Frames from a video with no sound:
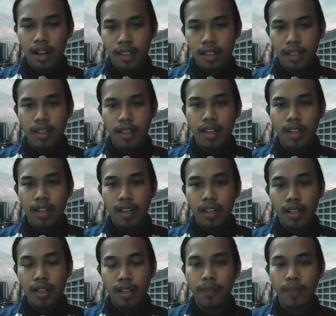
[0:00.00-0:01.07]
a,
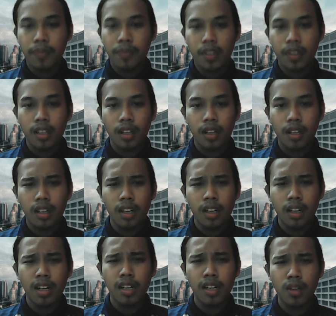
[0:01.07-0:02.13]

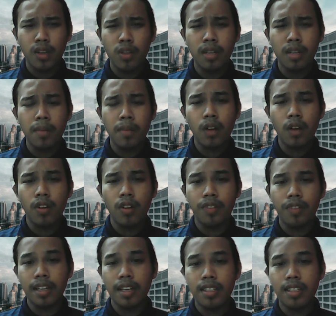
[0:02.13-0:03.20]
a good amount of
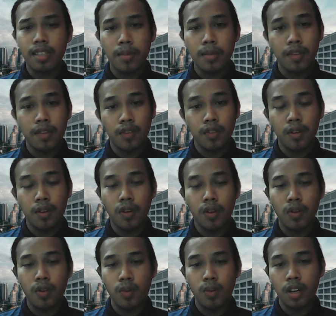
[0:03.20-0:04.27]
energy before
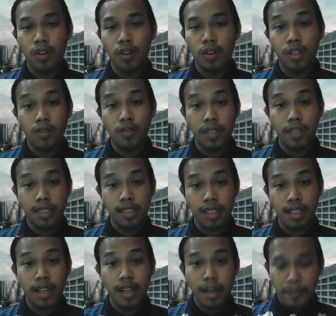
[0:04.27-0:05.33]
we are going to vaccine
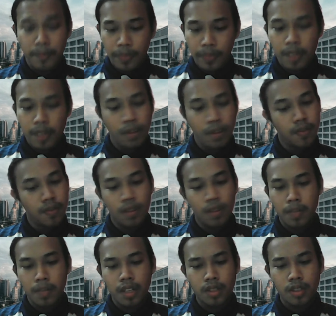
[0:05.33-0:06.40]

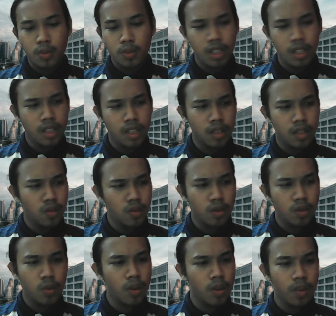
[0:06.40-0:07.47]
because we don't know
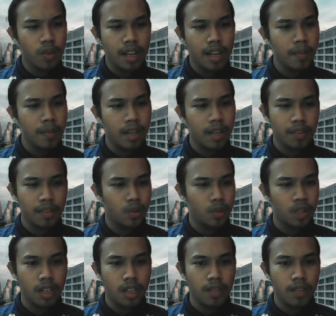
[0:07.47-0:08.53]
what will happen after we get
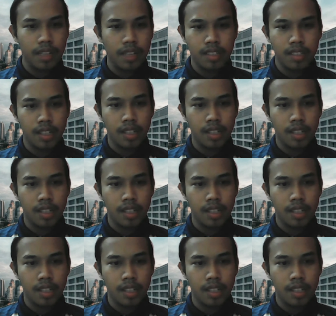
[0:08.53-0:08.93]
the vaccine.